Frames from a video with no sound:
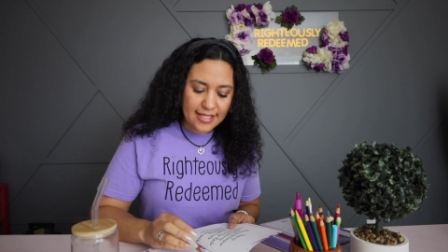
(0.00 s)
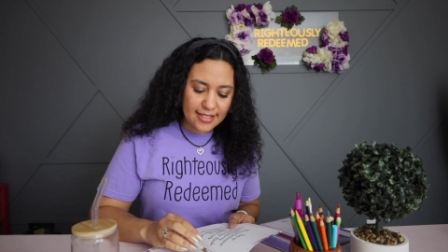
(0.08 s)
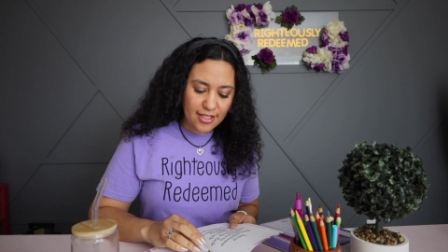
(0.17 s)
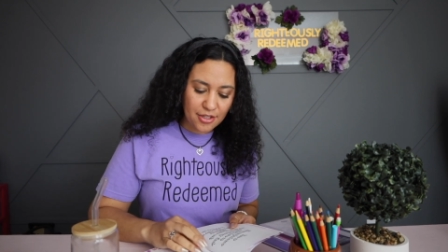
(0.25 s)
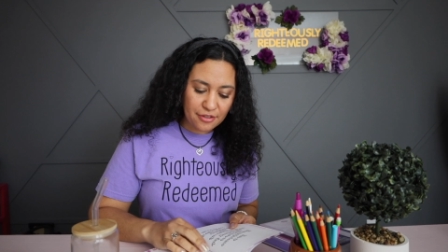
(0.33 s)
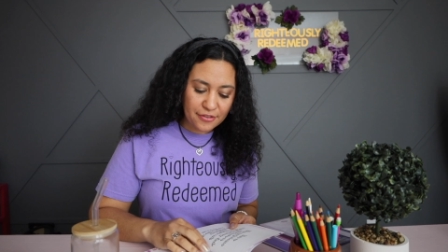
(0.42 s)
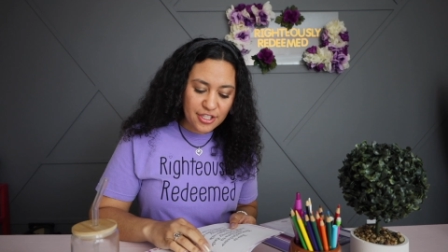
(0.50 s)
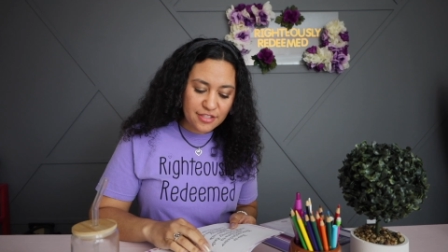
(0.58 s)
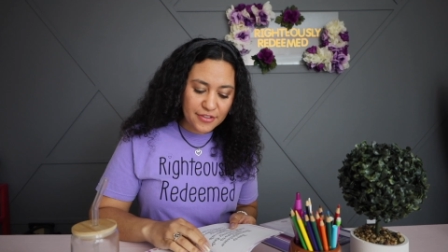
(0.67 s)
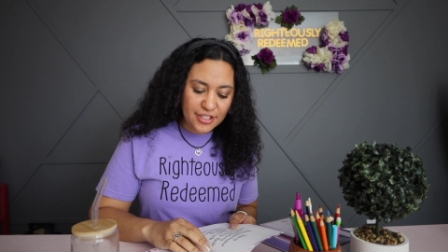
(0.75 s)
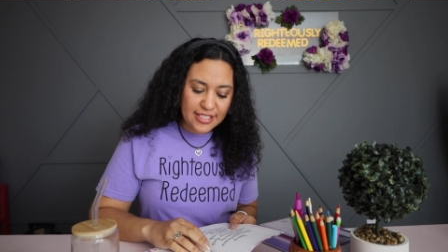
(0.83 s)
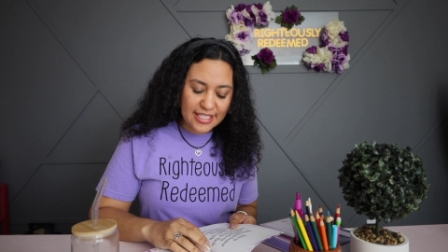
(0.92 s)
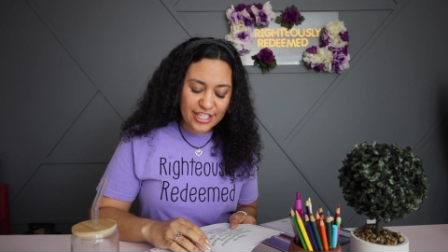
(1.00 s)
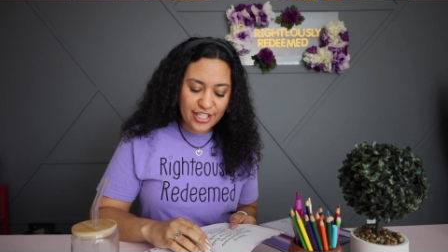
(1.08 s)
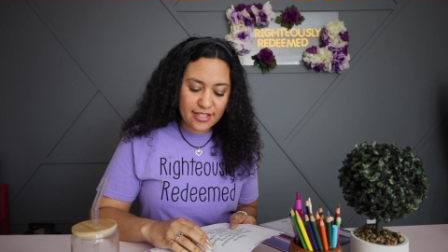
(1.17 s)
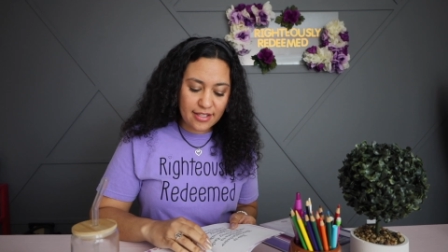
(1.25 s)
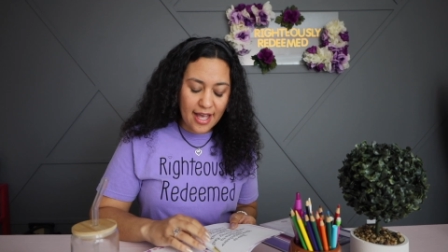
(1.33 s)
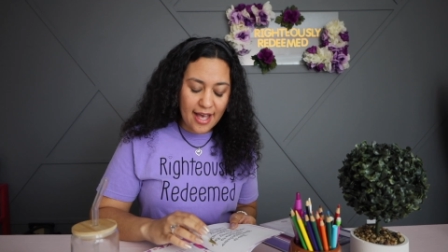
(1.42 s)
So the first verse
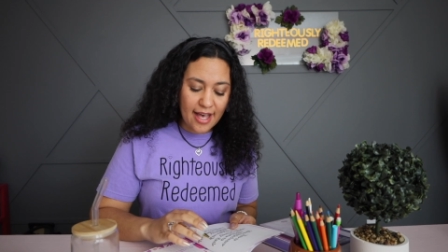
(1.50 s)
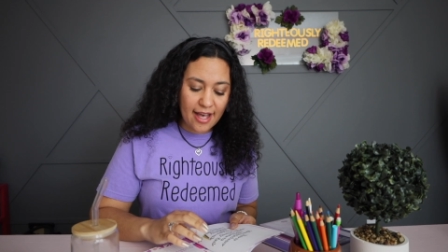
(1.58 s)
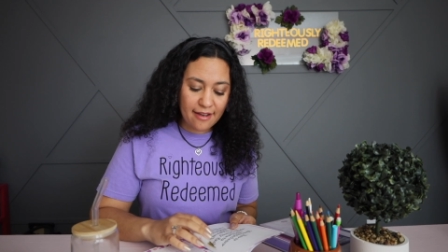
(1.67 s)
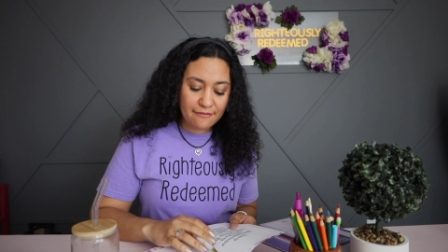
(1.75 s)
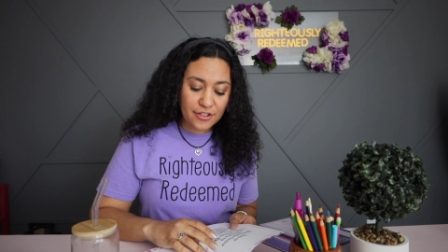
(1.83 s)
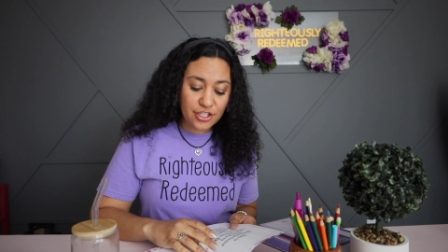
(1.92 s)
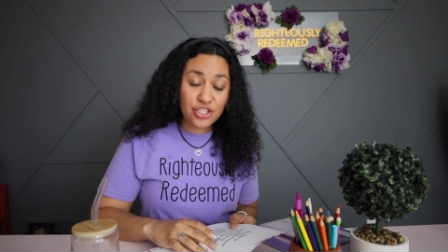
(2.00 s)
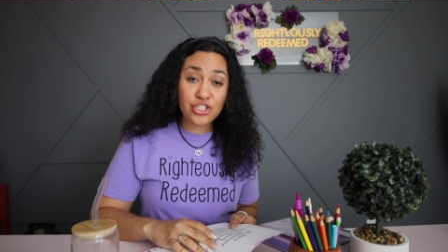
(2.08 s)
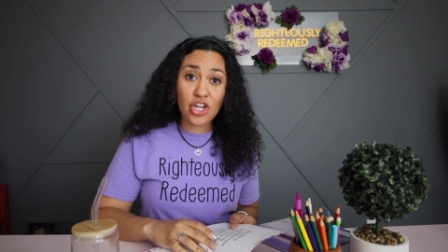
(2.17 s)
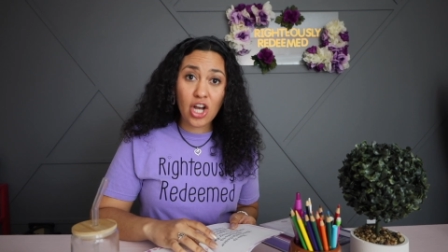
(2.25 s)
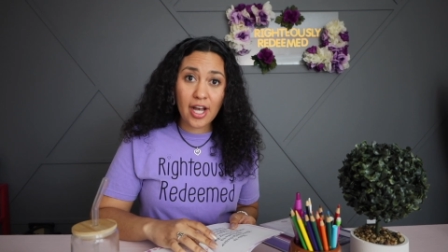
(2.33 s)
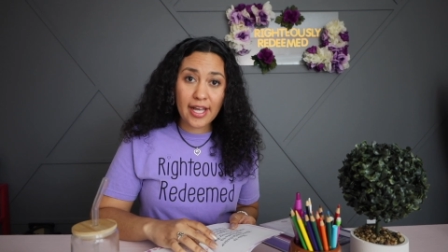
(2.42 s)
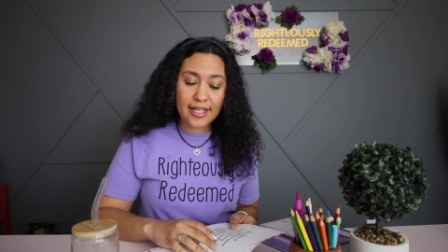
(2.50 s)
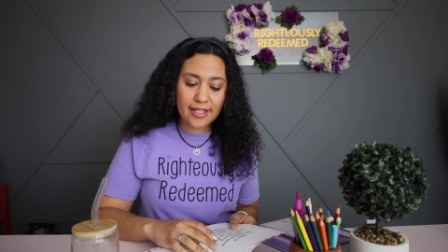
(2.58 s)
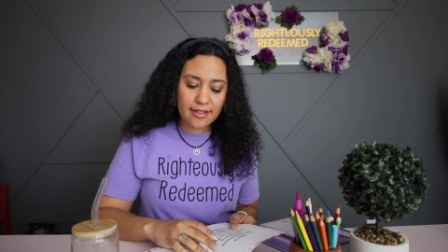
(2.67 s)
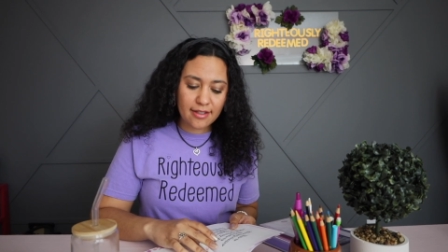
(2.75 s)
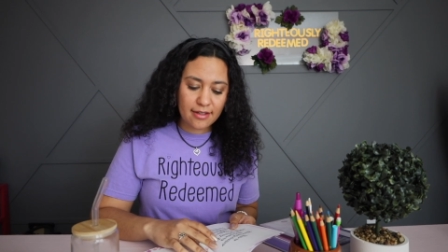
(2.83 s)
is uh, 1 John